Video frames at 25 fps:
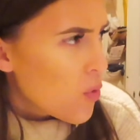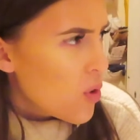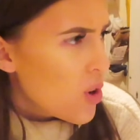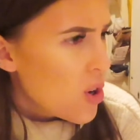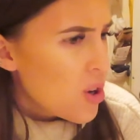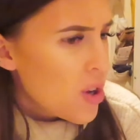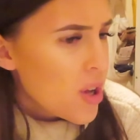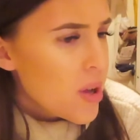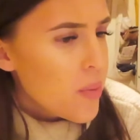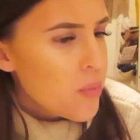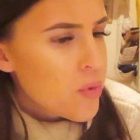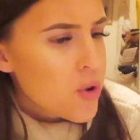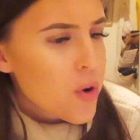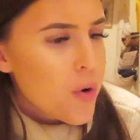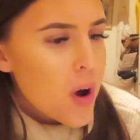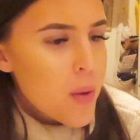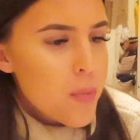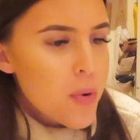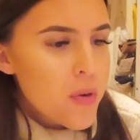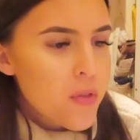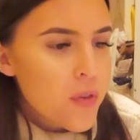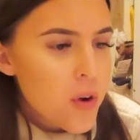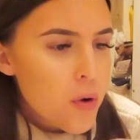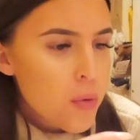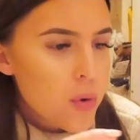Really? No, I
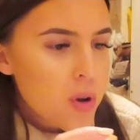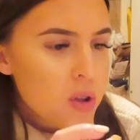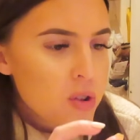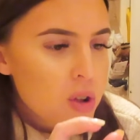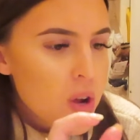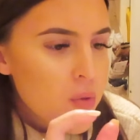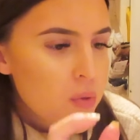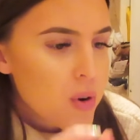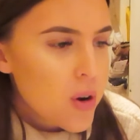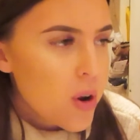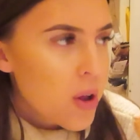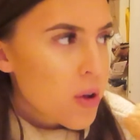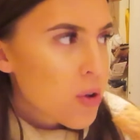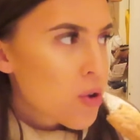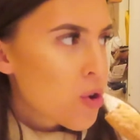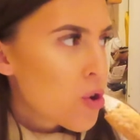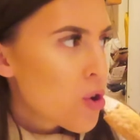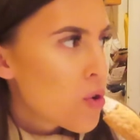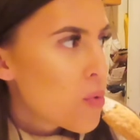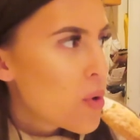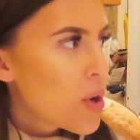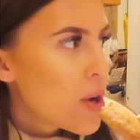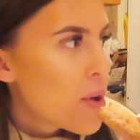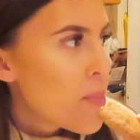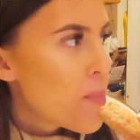prefer it when it's like really like
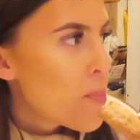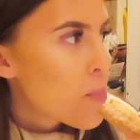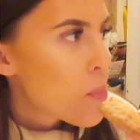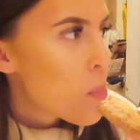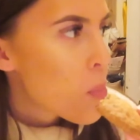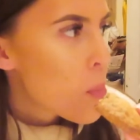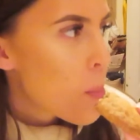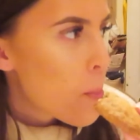gooey.